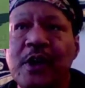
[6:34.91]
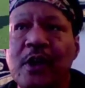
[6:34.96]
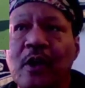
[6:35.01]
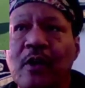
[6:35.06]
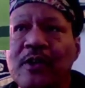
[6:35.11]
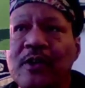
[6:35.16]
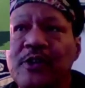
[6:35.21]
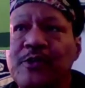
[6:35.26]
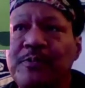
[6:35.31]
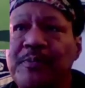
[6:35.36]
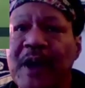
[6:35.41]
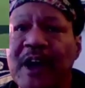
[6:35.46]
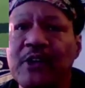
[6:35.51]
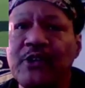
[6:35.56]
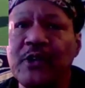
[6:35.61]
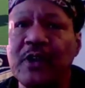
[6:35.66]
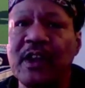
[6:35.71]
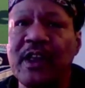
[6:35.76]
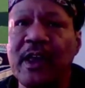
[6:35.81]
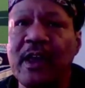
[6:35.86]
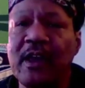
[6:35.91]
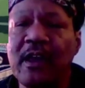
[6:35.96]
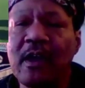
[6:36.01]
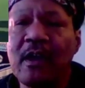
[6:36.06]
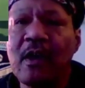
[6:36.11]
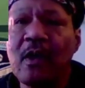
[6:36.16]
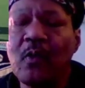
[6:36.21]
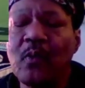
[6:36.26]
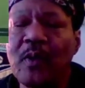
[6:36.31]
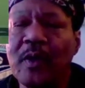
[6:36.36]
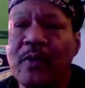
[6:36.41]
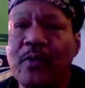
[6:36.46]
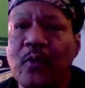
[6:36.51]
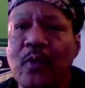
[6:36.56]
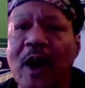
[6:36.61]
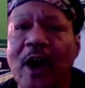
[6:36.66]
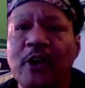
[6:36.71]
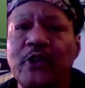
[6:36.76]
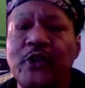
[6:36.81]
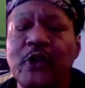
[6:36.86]
especially with
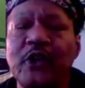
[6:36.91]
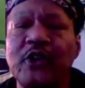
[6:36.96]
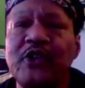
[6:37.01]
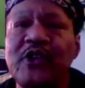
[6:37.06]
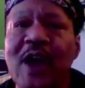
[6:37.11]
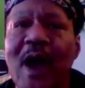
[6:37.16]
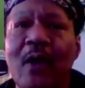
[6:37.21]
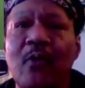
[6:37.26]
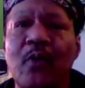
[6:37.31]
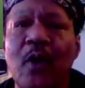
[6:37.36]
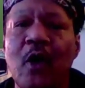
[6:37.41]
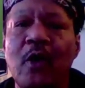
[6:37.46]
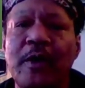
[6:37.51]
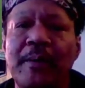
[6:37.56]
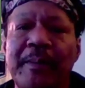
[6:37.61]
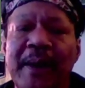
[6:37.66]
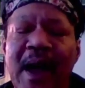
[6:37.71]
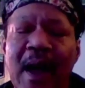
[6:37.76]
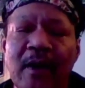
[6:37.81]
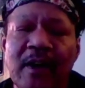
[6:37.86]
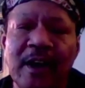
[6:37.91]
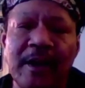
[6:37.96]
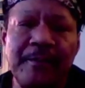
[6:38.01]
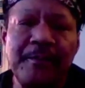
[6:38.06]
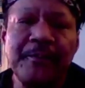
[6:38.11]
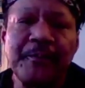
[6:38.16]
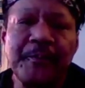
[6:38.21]
Russians. I wrote about it